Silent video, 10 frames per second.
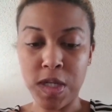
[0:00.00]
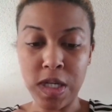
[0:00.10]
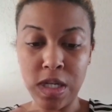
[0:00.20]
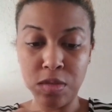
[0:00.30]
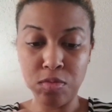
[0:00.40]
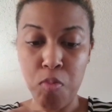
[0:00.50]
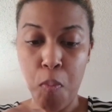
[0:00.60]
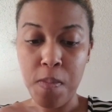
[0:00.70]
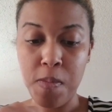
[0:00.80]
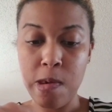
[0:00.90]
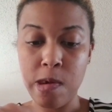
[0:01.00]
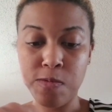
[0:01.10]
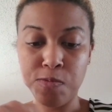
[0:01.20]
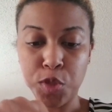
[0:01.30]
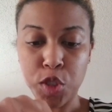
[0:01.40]
And
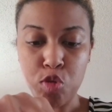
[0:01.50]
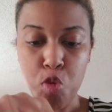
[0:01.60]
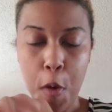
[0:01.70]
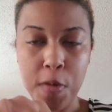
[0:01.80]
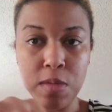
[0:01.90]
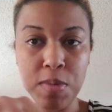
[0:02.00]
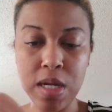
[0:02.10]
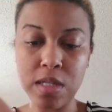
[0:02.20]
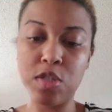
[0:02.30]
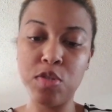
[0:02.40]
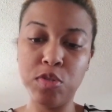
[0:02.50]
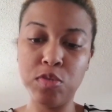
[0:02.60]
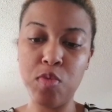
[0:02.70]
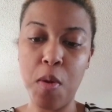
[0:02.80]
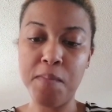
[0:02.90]
went to bed at
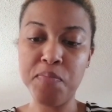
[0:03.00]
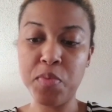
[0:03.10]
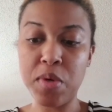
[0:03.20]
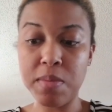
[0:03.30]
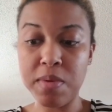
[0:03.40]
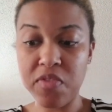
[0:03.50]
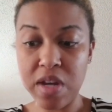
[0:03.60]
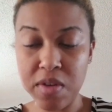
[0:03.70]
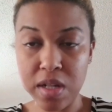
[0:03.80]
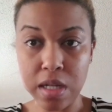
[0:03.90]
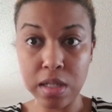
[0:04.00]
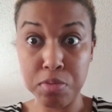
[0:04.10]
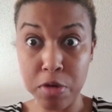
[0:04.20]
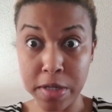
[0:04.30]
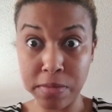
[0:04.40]
2, wake up at 5 o'clock
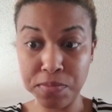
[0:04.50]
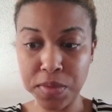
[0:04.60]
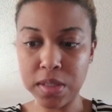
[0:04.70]
to pray.